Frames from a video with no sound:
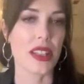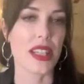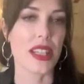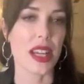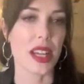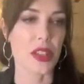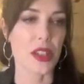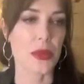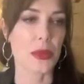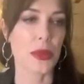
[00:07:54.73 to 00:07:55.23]
the
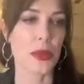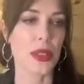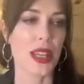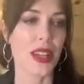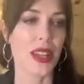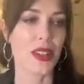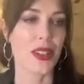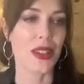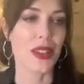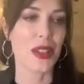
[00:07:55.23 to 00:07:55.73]
action
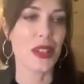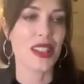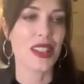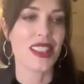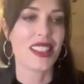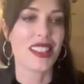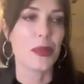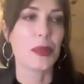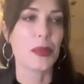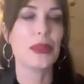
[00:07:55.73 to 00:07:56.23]
plan, or
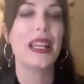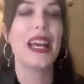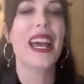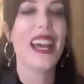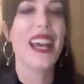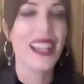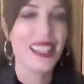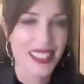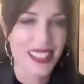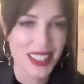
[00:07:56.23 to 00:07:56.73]
the
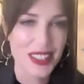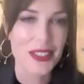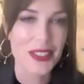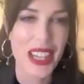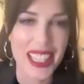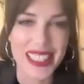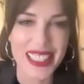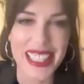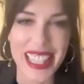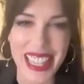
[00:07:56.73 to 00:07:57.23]
plan
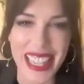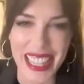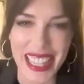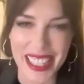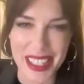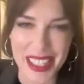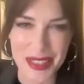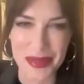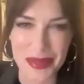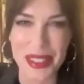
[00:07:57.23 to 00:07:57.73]
around the
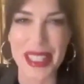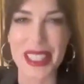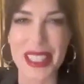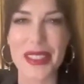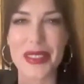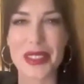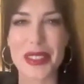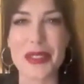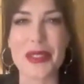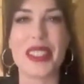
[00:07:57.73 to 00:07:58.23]
action plan,
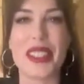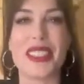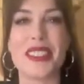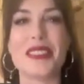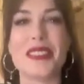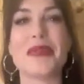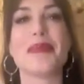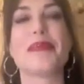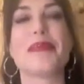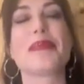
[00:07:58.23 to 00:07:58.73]
if you
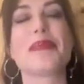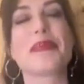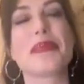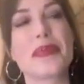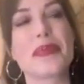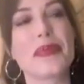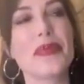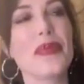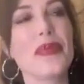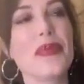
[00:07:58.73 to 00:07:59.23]
will,
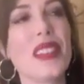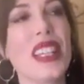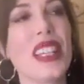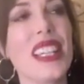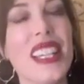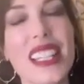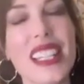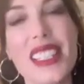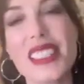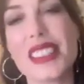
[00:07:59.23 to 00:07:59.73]

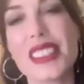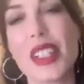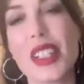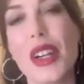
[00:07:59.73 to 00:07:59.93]
is